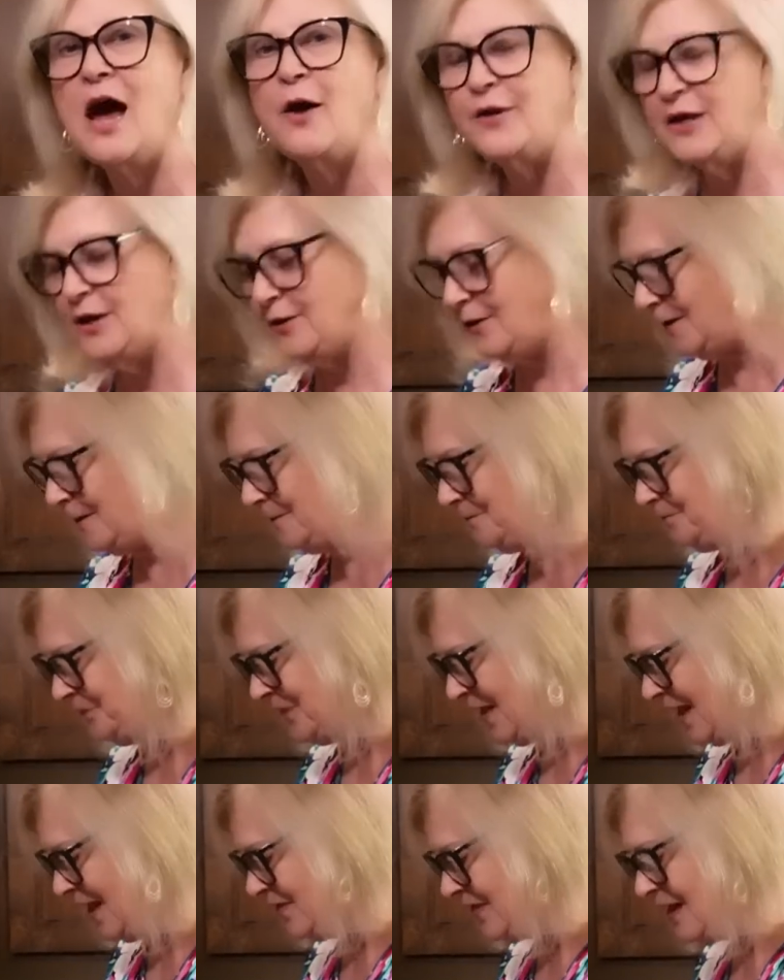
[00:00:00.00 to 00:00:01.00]
out here
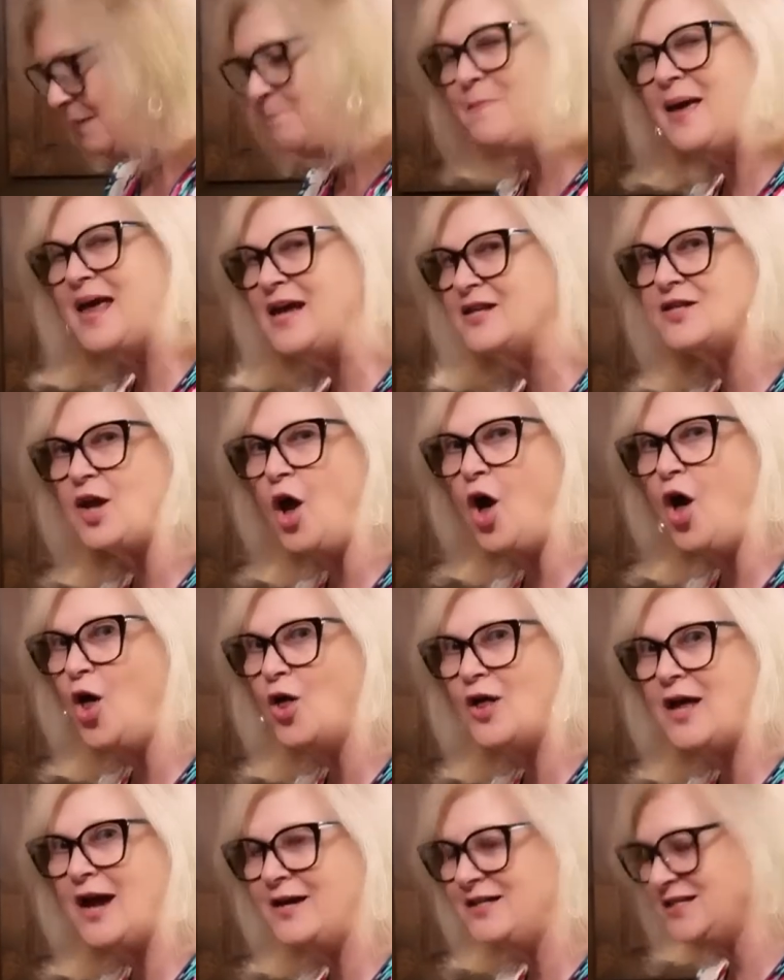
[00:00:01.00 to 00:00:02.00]
that makes
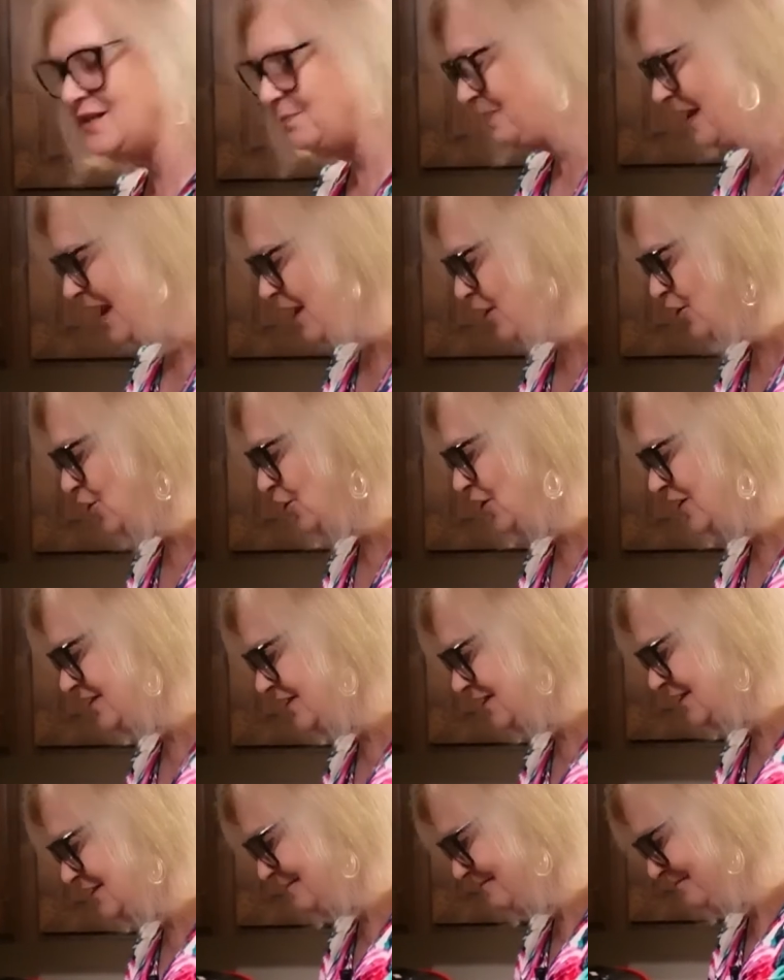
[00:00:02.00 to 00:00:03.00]
all kinds of baked
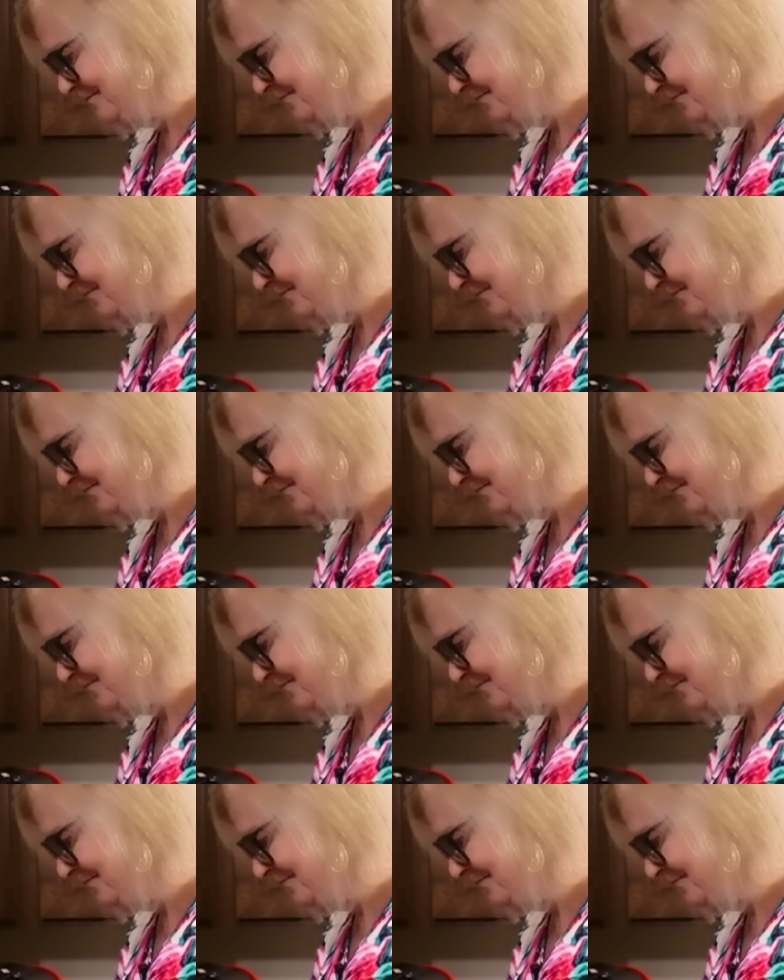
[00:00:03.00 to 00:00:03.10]
goods